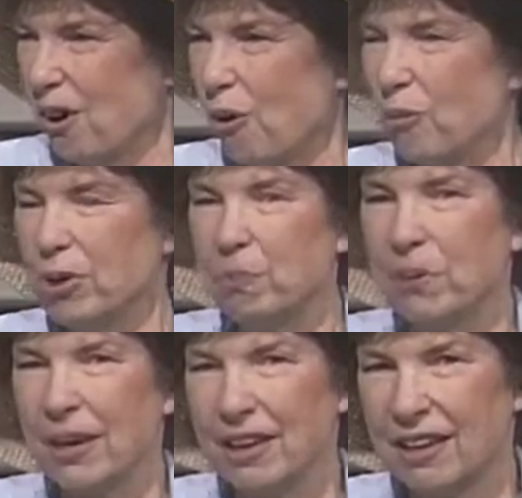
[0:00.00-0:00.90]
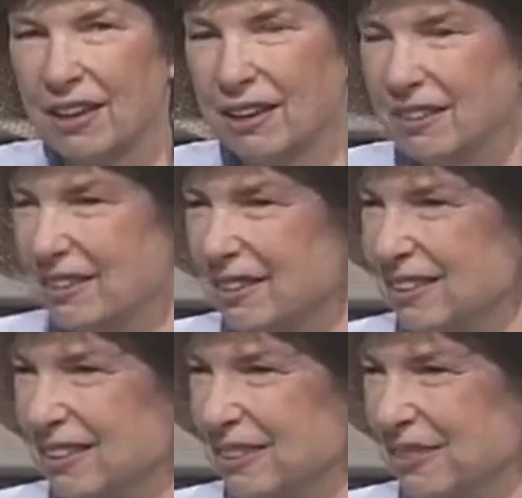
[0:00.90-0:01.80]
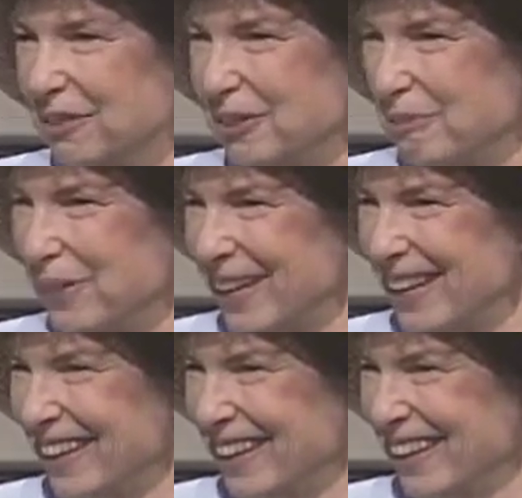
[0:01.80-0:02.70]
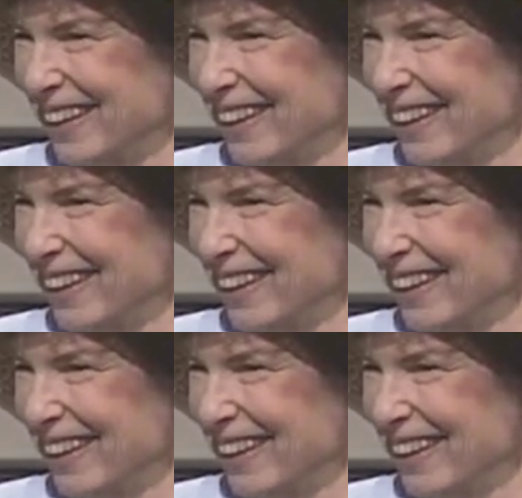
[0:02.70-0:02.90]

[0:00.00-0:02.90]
oh, we'll pay you. We'll pay you.